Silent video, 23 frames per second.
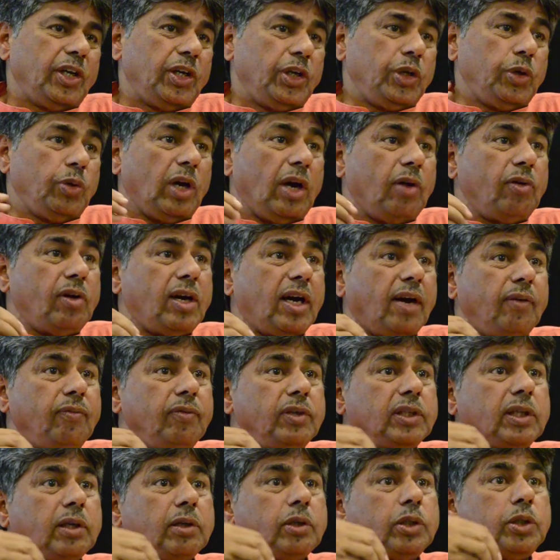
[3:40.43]
You have come
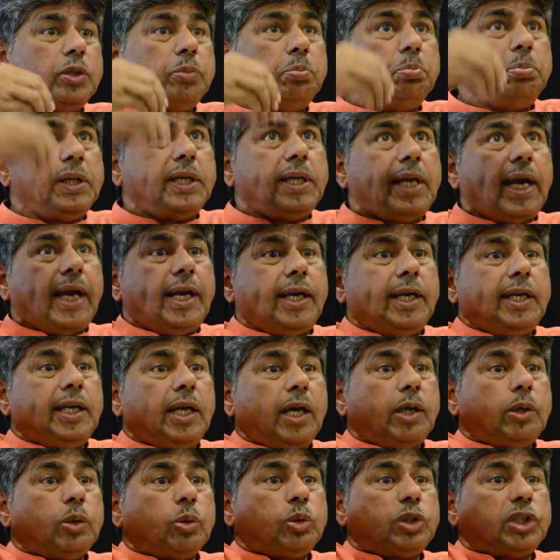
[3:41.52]
with a big idea
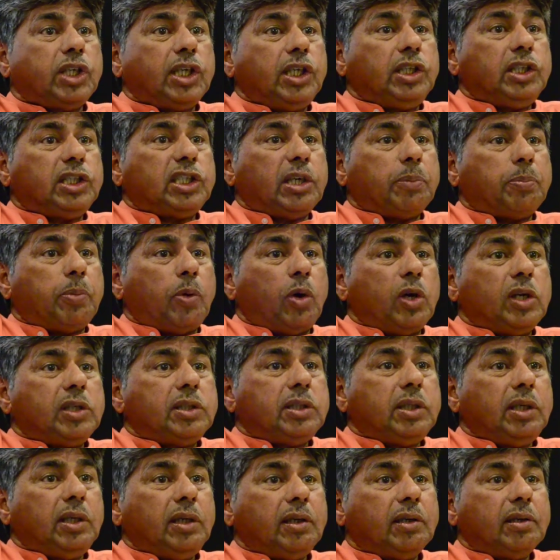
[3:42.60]
to change a
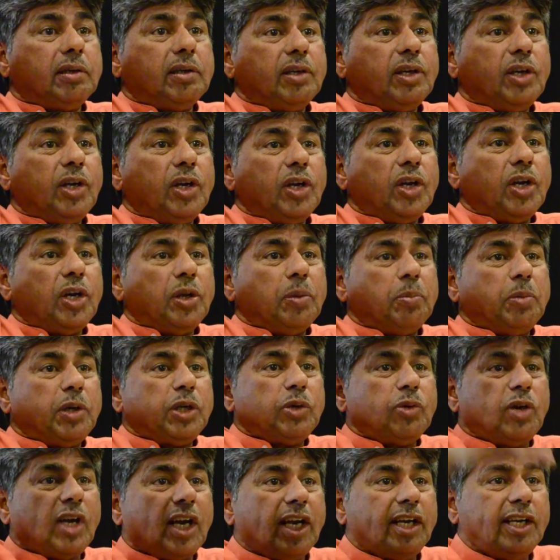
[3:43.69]
policy, but
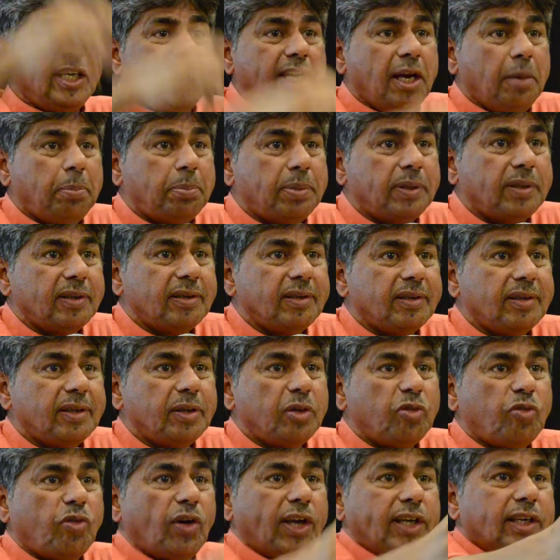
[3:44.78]
you are ending up
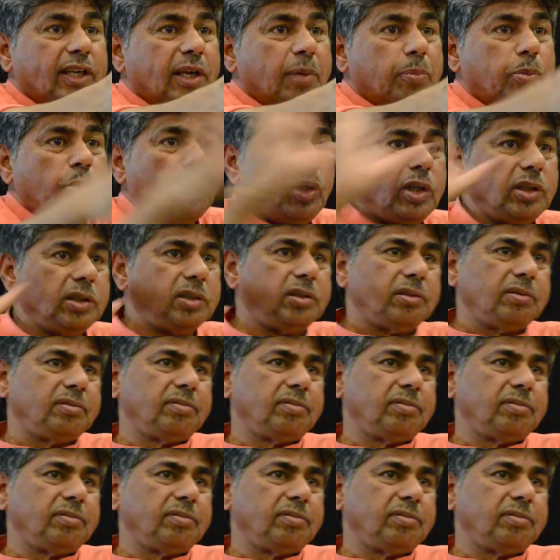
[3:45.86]
fighting a police.